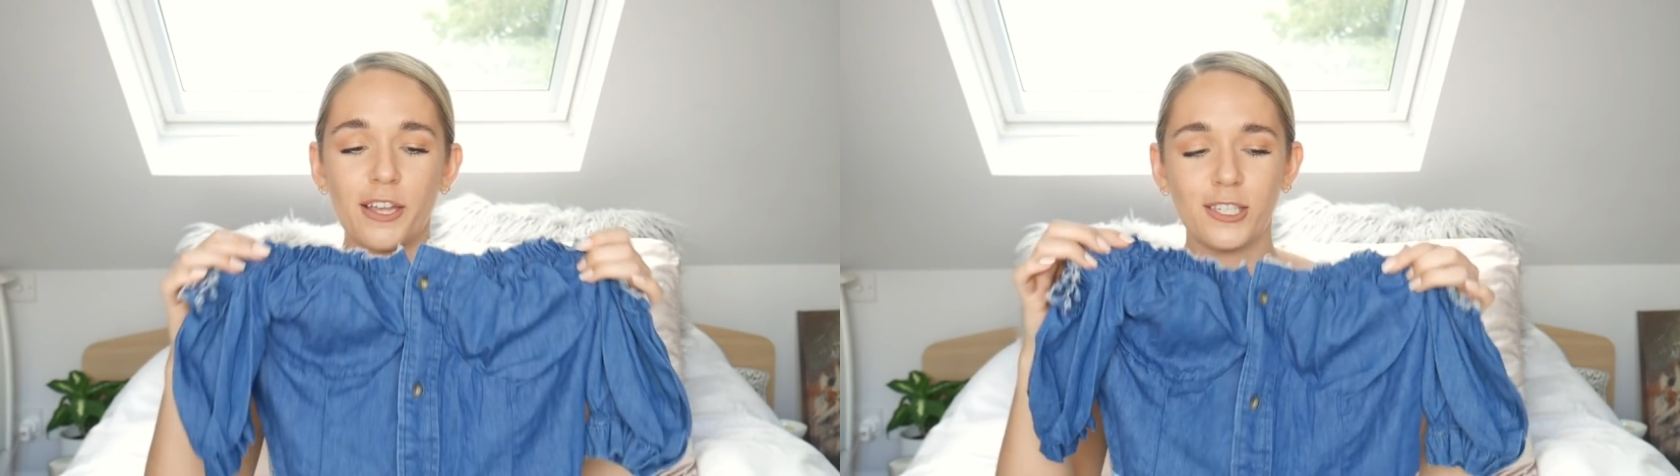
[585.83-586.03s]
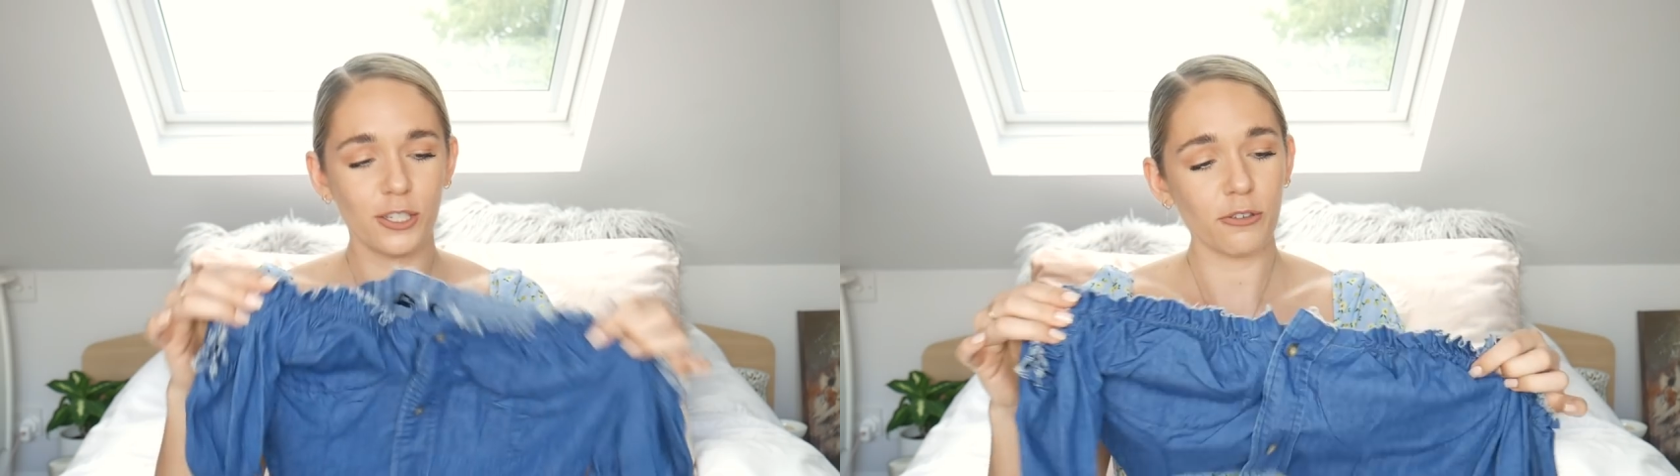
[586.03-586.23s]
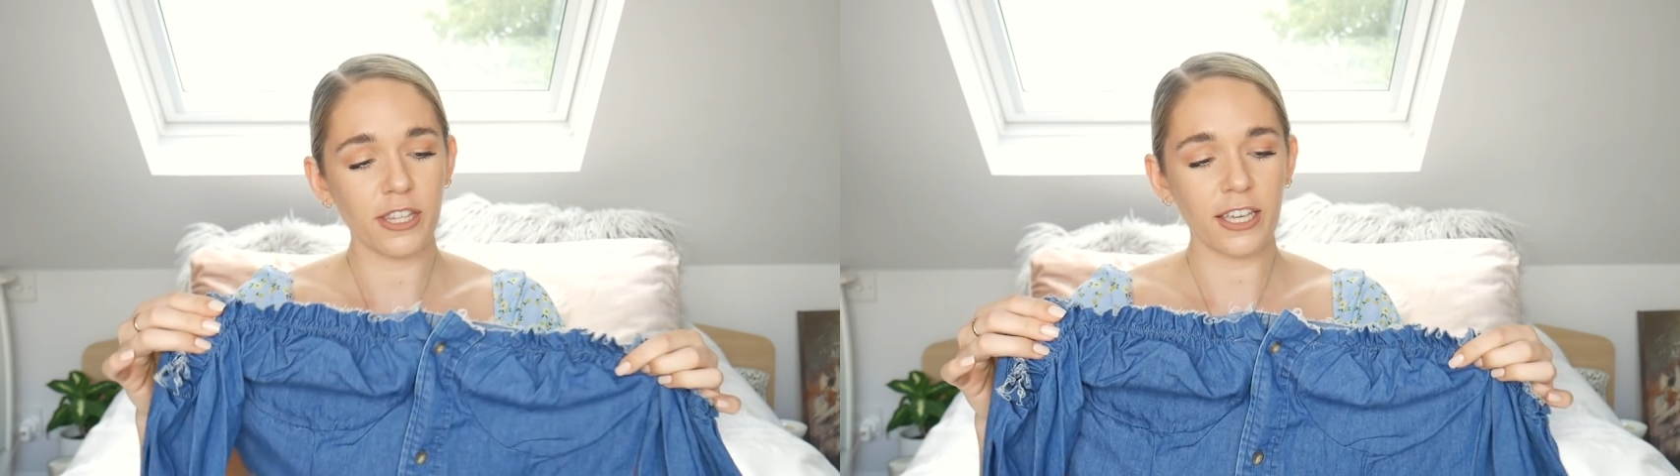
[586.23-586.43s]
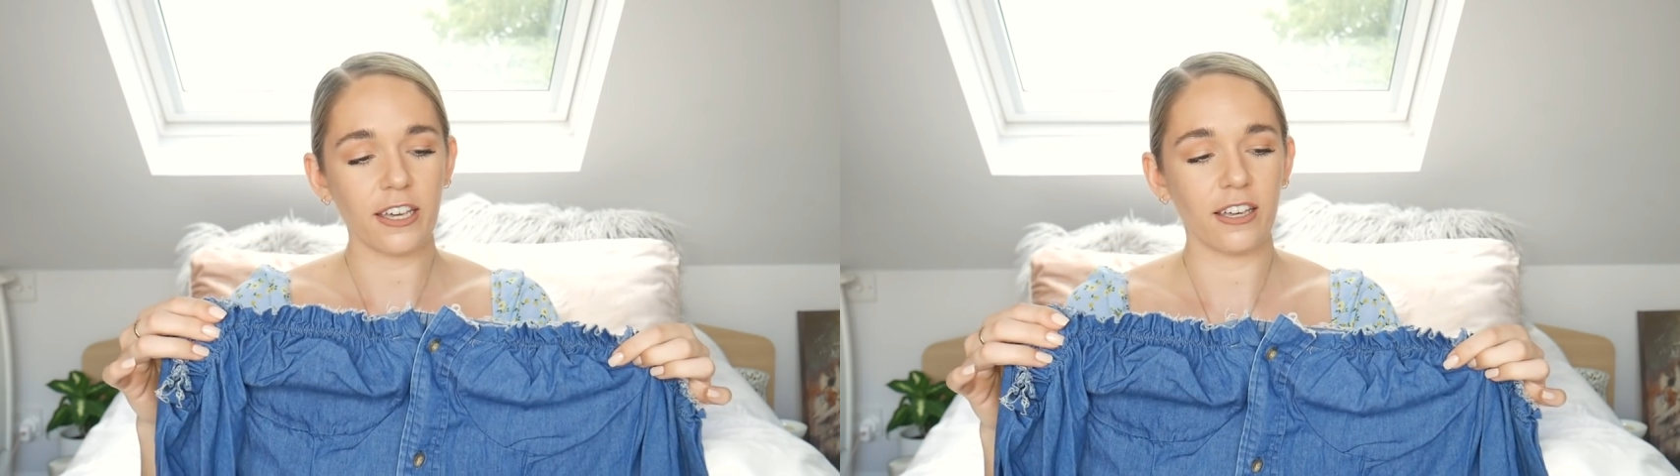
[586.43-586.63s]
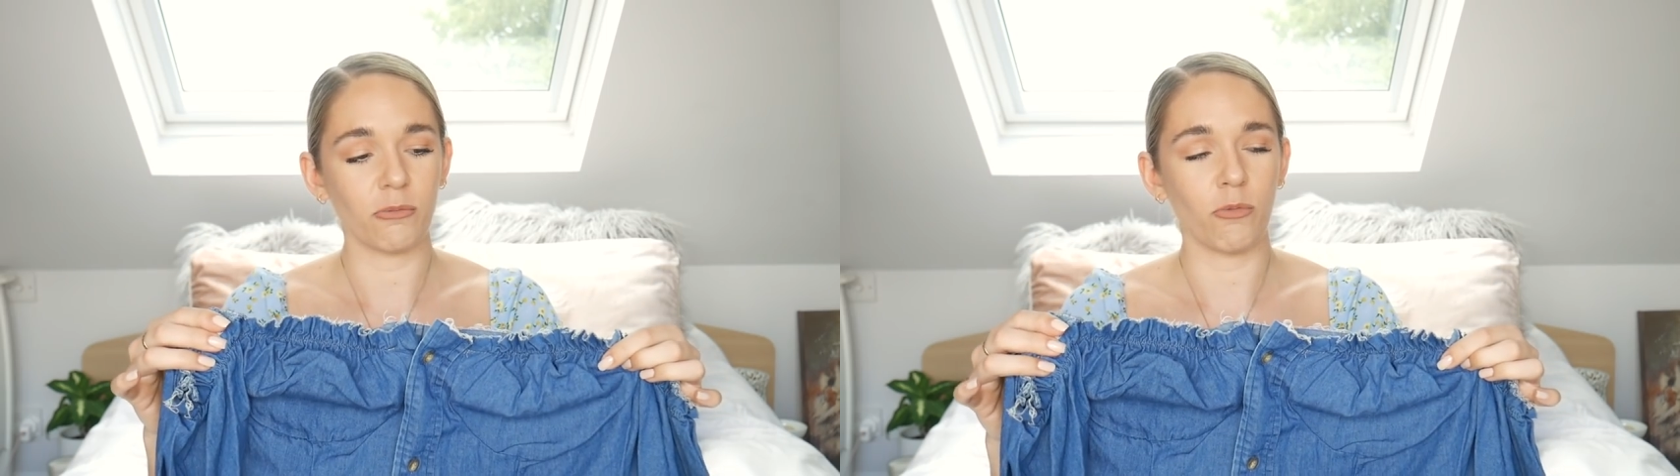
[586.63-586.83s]
I do think
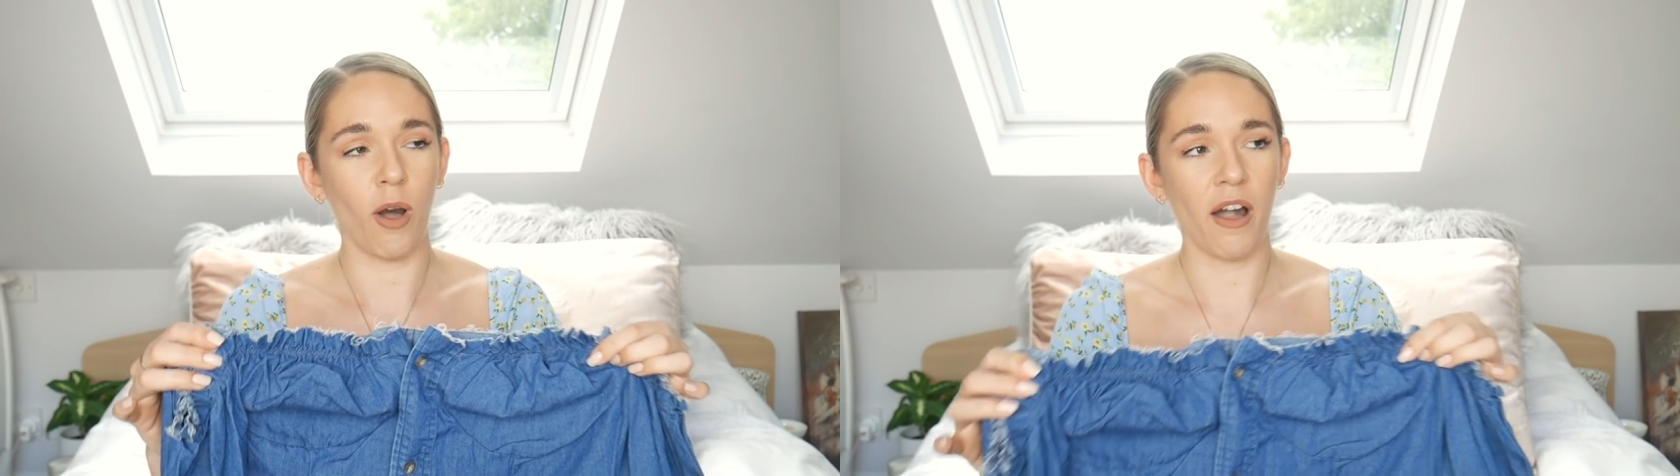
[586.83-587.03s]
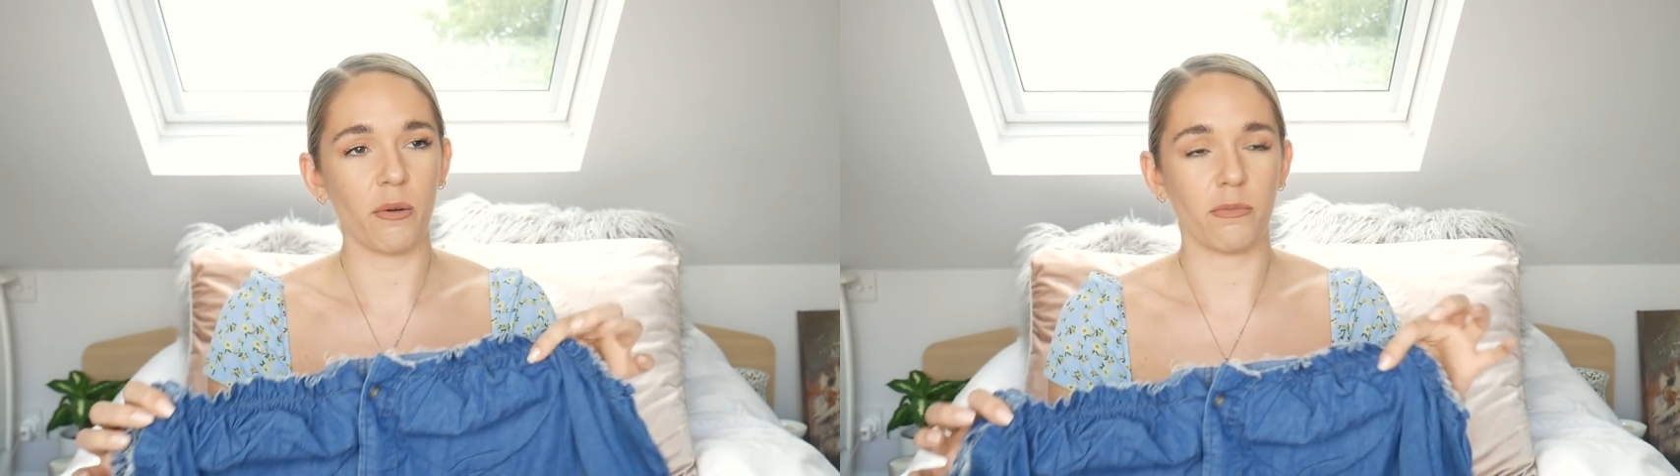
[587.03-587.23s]
it could work